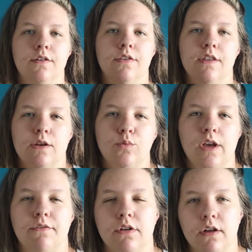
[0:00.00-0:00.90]
And then we
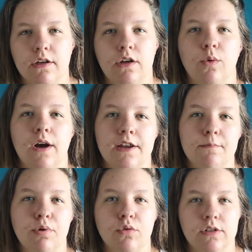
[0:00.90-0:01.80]
have another quite
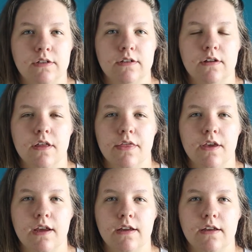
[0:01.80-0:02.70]
important
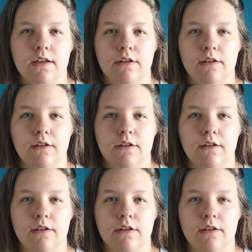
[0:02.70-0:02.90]
thing